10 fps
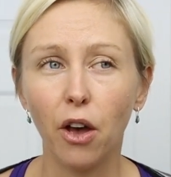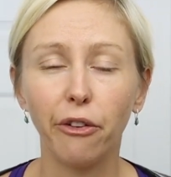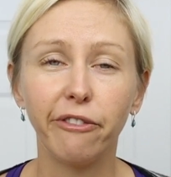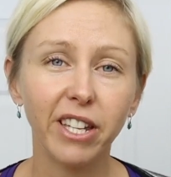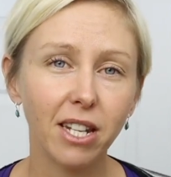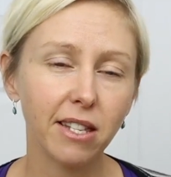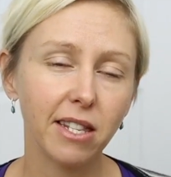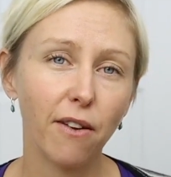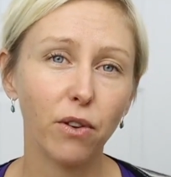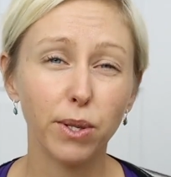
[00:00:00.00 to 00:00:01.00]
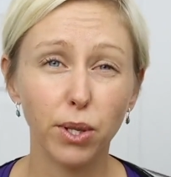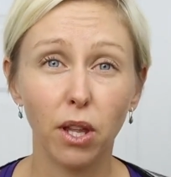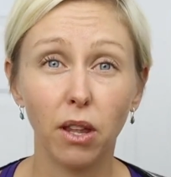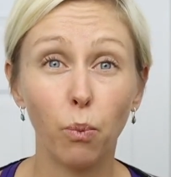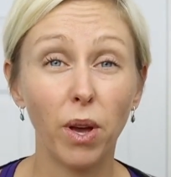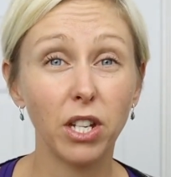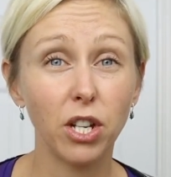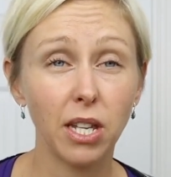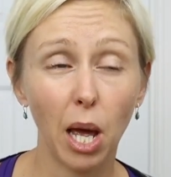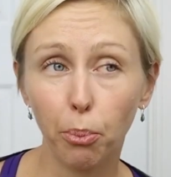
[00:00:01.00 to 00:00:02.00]
her fitness levels, whether
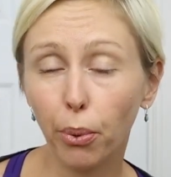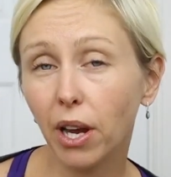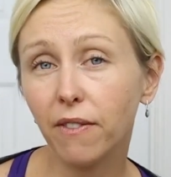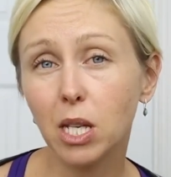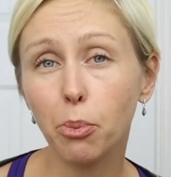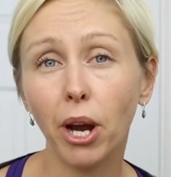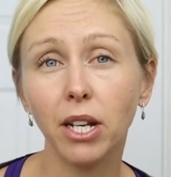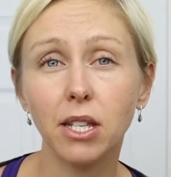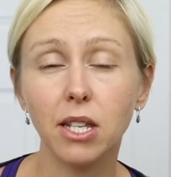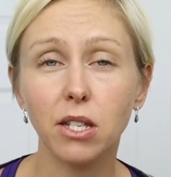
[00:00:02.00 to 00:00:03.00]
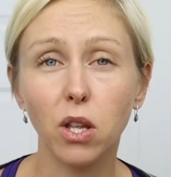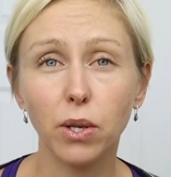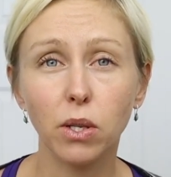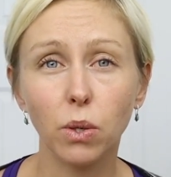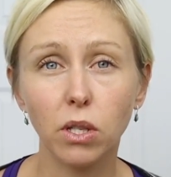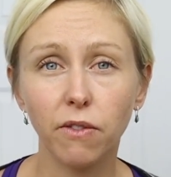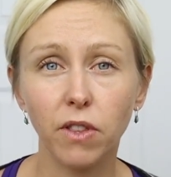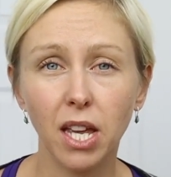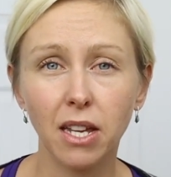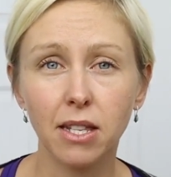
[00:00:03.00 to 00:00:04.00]
she's had previous pregnancies, those sorts of
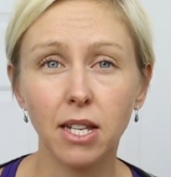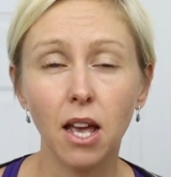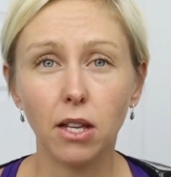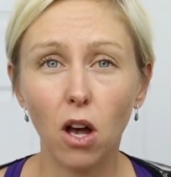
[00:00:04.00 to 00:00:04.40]
things.